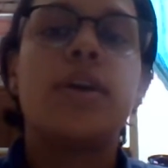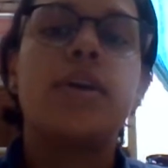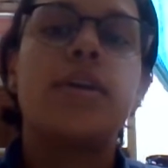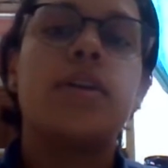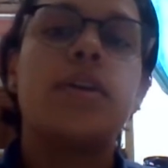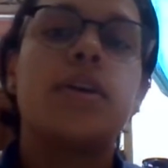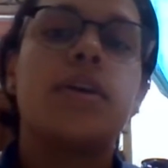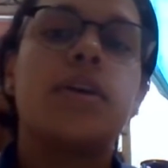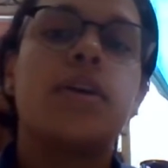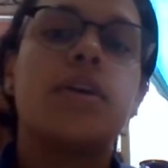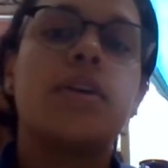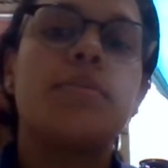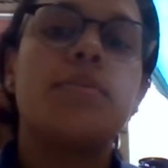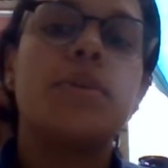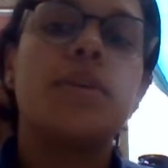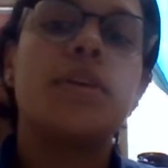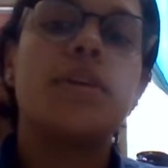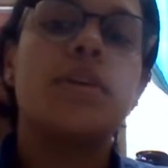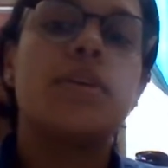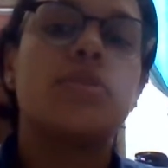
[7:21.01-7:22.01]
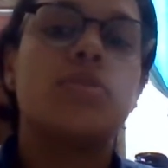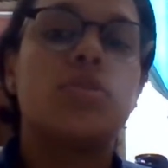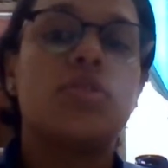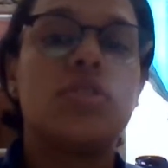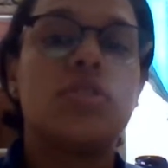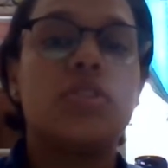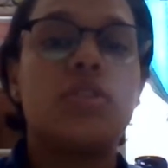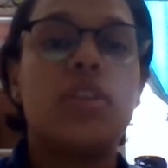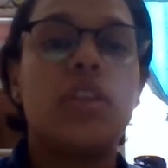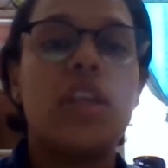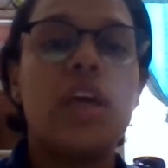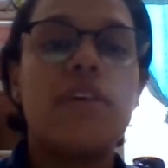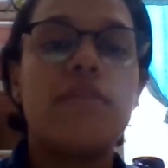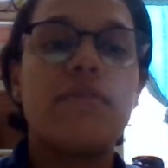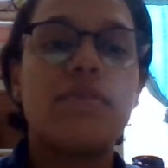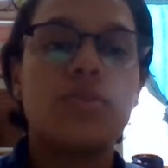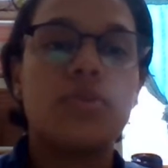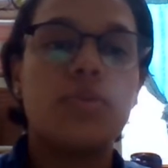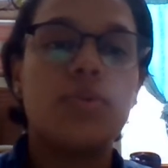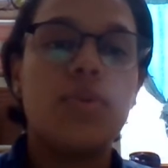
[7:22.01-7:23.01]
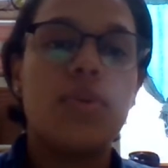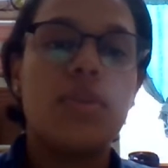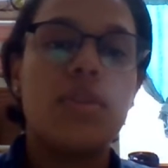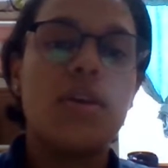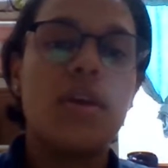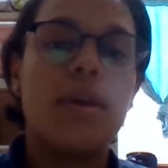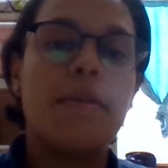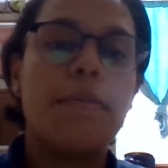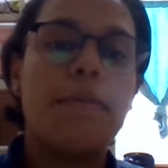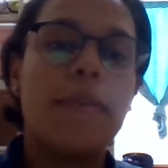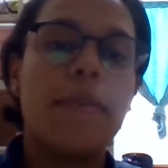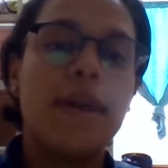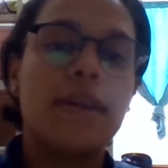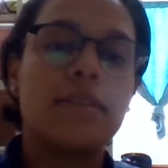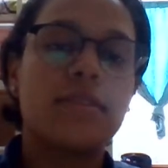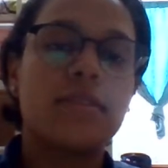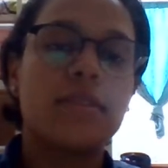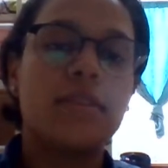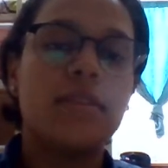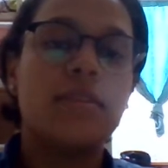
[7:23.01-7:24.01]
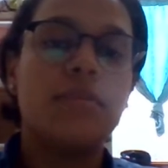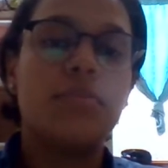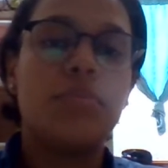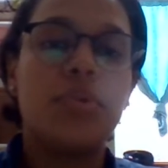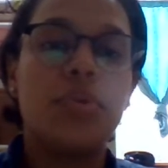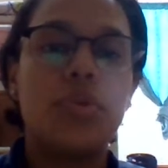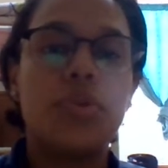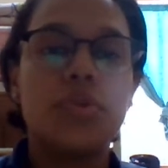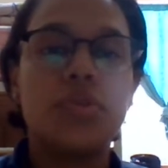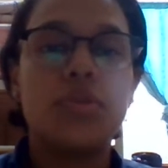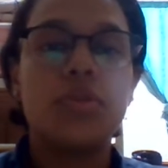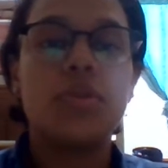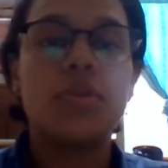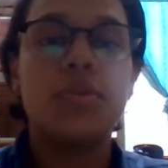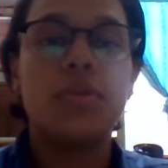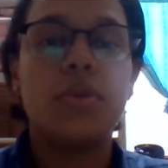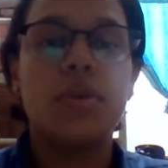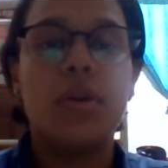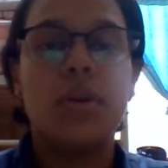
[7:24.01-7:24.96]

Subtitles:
in economy and social levels with the impact in production